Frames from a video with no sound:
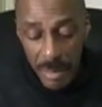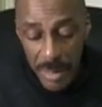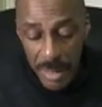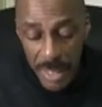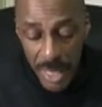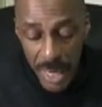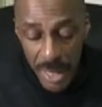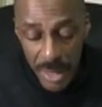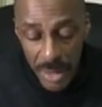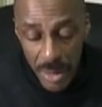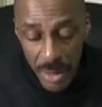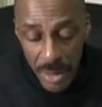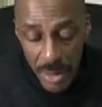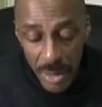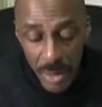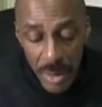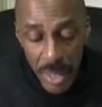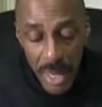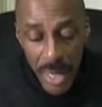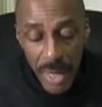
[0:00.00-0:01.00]

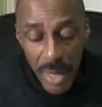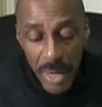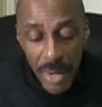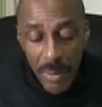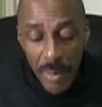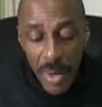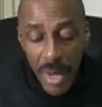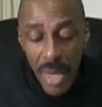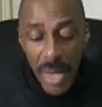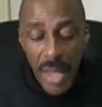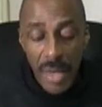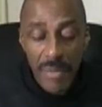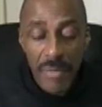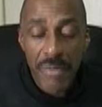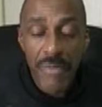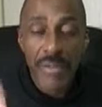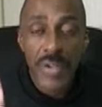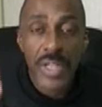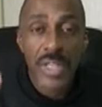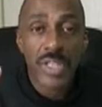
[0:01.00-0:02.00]
cycle, where
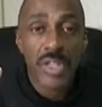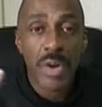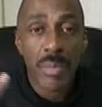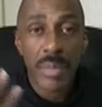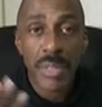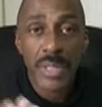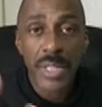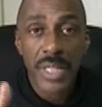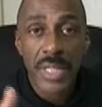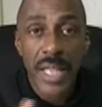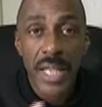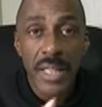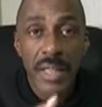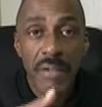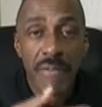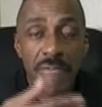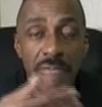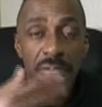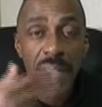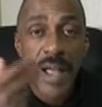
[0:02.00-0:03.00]
everything is coming
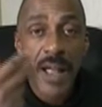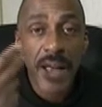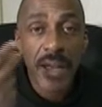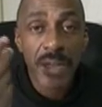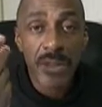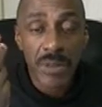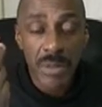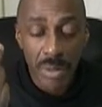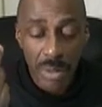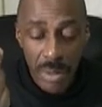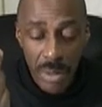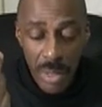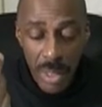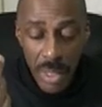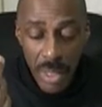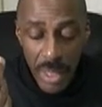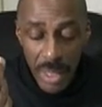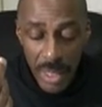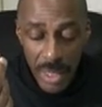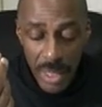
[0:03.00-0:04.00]
together, final
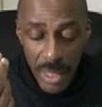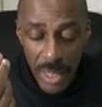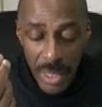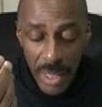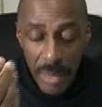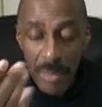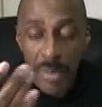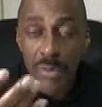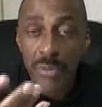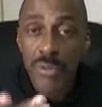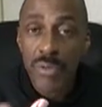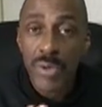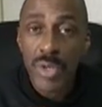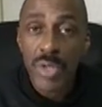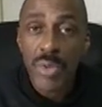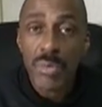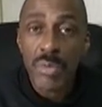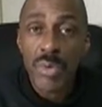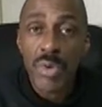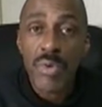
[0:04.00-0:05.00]
year before
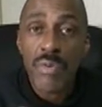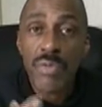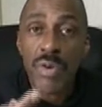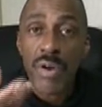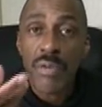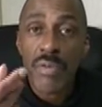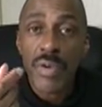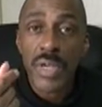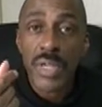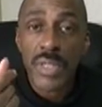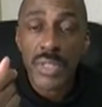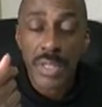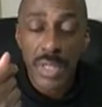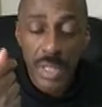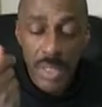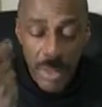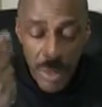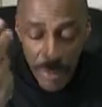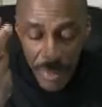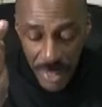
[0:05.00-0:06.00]
you move over into
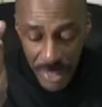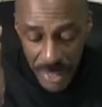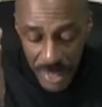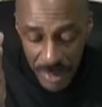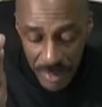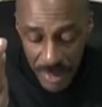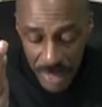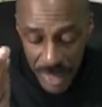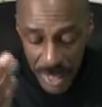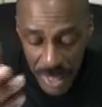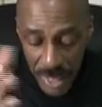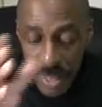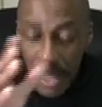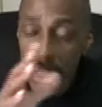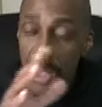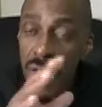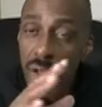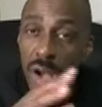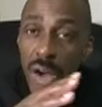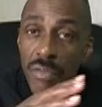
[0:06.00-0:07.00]
the 2017
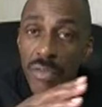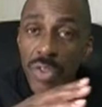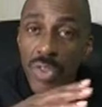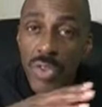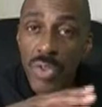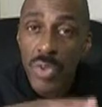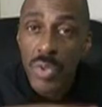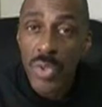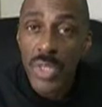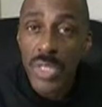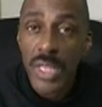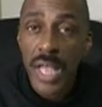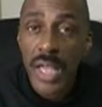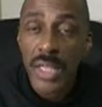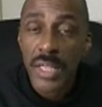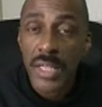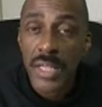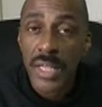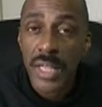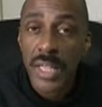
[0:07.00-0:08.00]
of a new
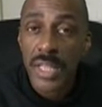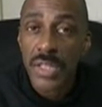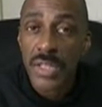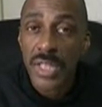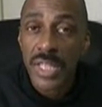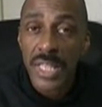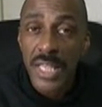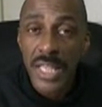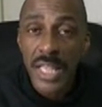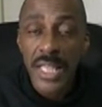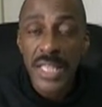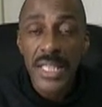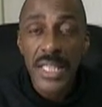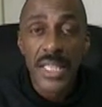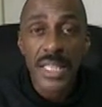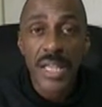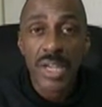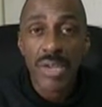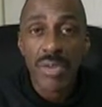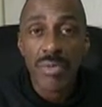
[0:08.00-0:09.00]
cycle again. So this
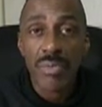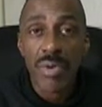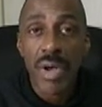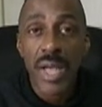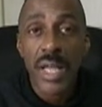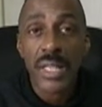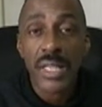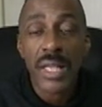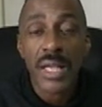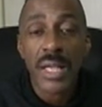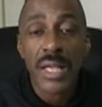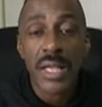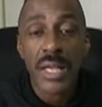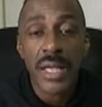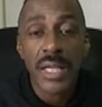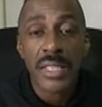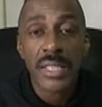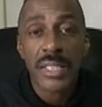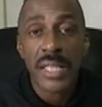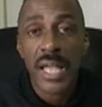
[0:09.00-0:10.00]
is a great
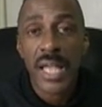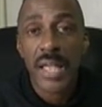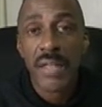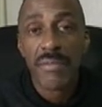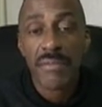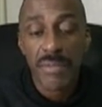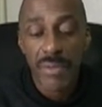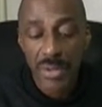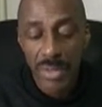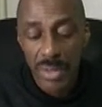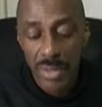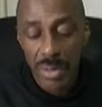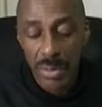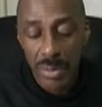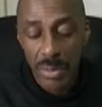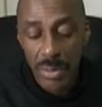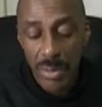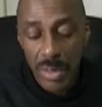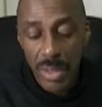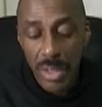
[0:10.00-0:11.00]
time for
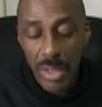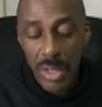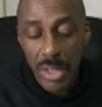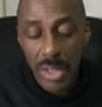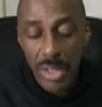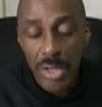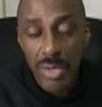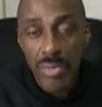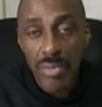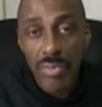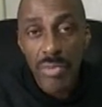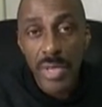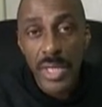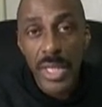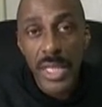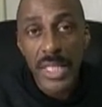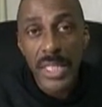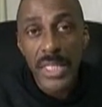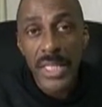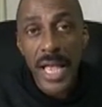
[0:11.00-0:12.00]
you to
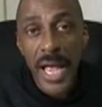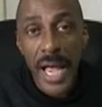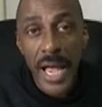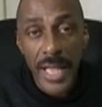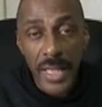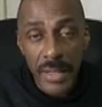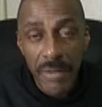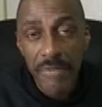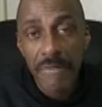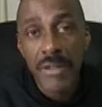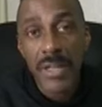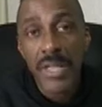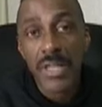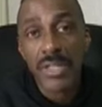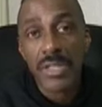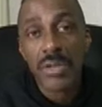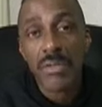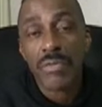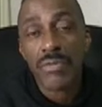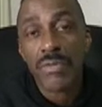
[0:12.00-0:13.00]
really tidy
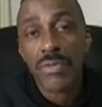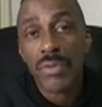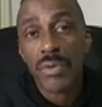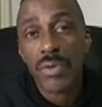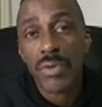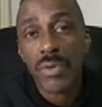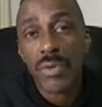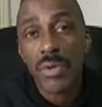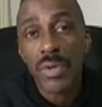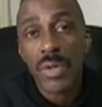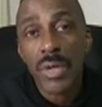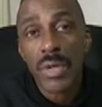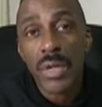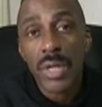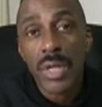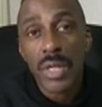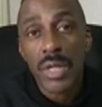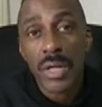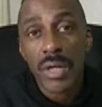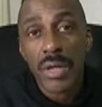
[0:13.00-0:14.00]
things up for
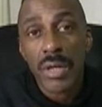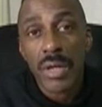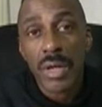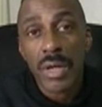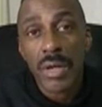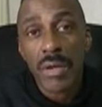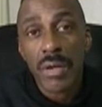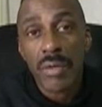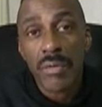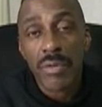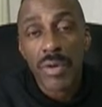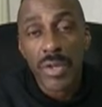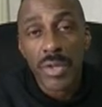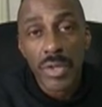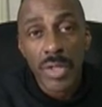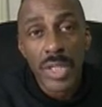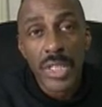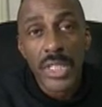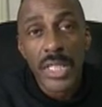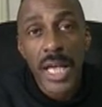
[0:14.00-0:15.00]

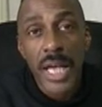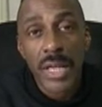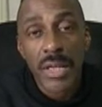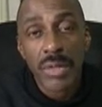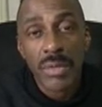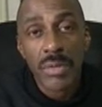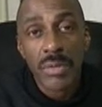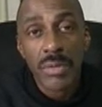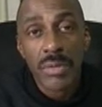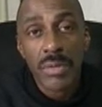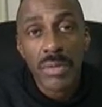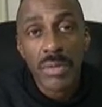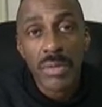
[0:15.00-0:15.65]
another cycle.